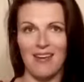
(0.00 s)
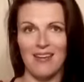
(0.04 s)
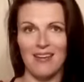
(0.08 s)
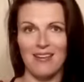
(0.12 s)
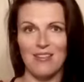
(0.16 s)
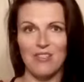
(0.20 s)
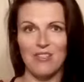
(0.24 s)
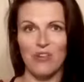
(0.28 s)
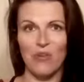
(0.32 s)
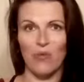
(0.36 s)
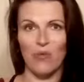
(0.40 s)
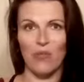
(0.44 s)

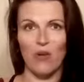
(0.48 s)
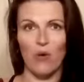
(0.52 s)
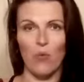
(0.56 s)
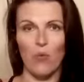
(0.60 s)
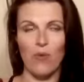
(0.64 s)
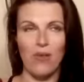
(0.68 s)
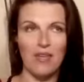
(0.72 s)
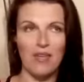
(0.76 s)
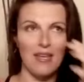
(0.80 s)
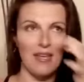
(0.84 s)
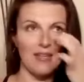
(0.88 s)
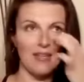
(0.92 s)
so that
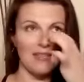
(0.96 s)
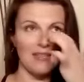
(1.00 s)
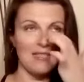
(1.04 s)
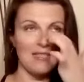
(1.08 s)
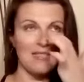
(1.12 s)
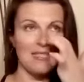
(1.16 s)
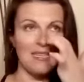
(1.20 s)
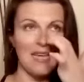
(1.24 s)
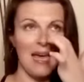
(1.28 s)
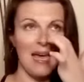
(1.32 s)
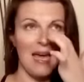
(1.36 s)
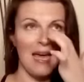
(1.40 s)
we can
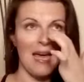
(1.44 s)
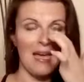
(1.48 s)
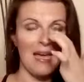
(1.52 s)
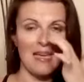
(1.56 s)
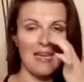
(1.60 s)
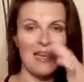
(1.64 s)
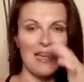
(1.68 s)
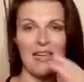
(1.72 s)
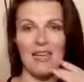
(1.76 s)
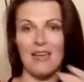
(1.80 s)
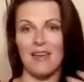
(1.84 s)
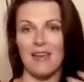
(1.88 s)

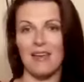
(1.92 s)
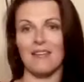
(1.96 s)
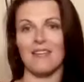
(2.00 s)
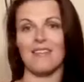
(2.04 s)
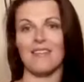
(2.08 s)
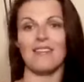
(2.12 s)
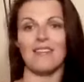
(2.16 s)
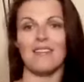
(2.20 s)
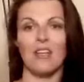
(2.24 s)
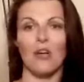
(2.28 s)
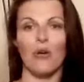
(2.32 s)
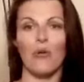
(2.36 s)
stay
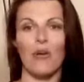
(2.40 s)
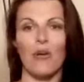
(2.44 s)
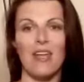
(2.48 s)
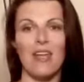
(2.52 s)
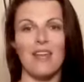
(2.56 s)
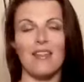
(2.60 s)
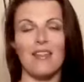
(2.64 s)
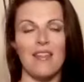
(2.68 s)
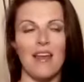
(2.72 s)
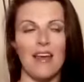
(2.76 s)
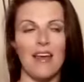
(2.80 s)
in